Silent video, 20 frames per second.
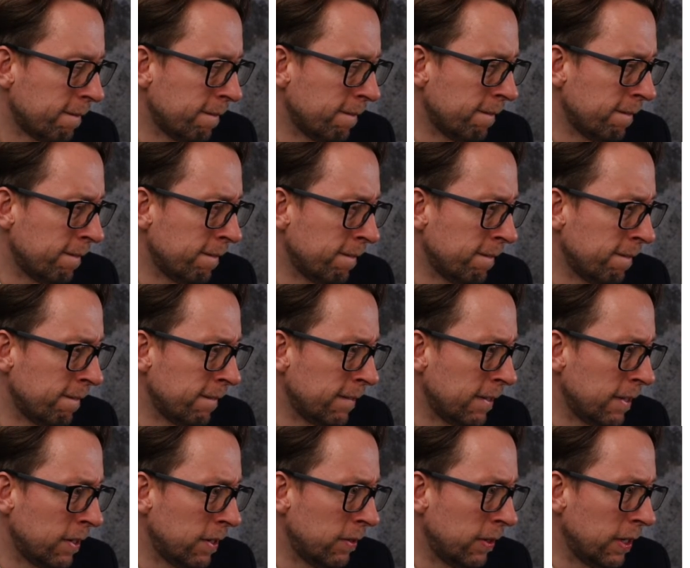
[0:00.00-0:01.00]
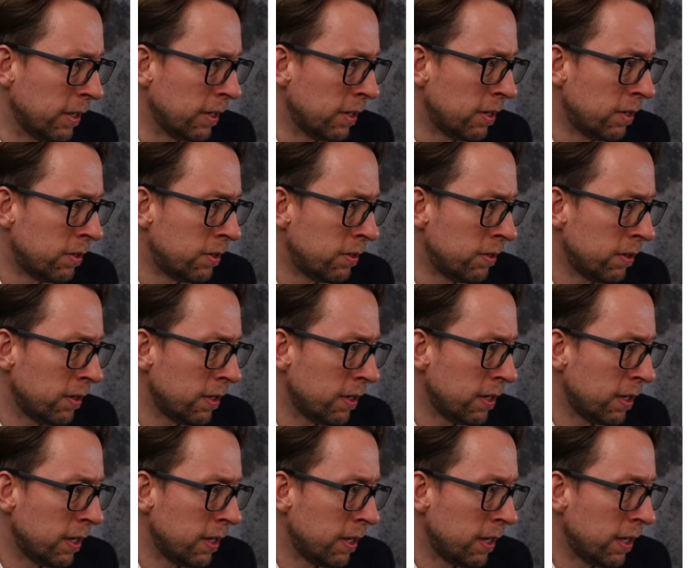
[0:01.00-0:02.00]
uh, here we go.
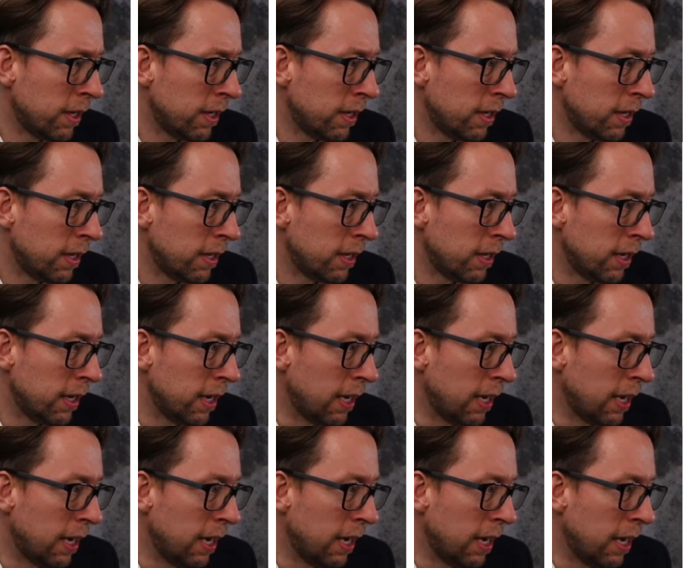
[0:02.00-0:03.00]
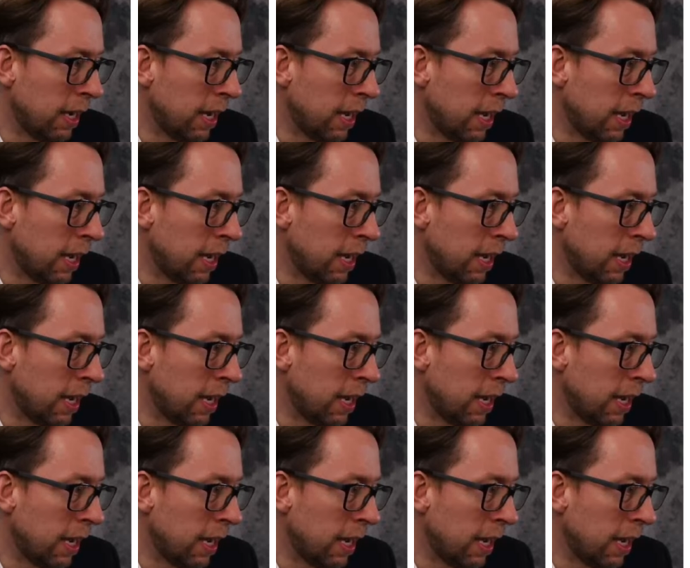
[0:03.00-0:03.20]
I